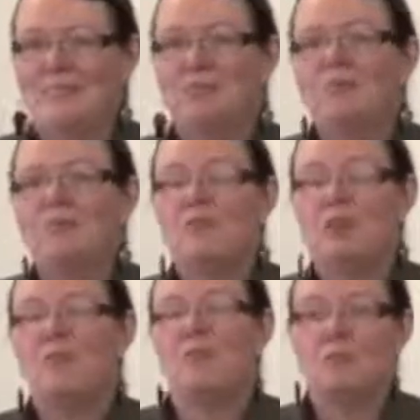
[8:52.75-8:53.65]
For me, a
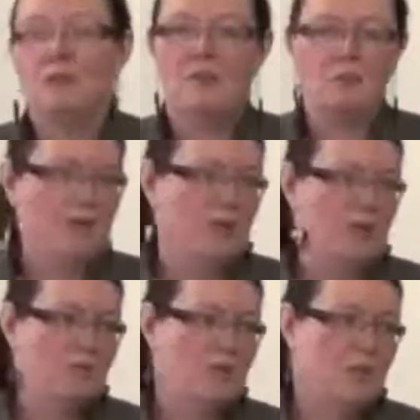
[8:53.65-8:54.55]
very important part of my
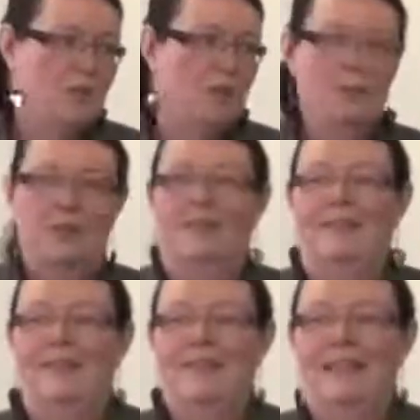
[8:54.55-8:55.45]
USP is humor.
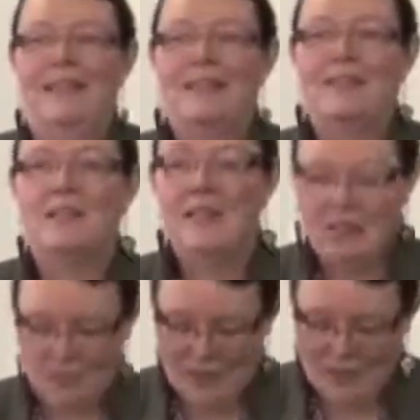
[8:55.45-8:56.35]
And I think
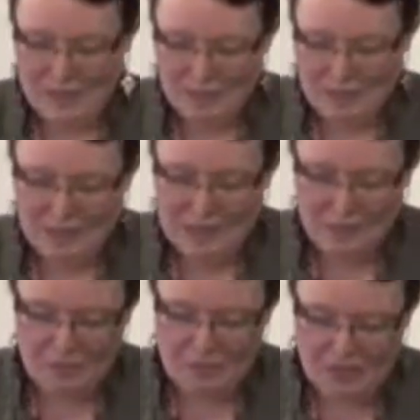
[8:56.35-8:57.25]
laughing is something we need
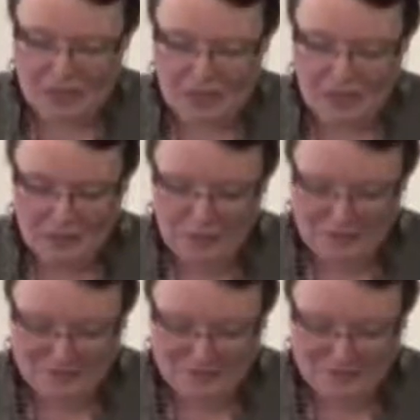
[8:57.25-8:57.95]
to be doing a lot of.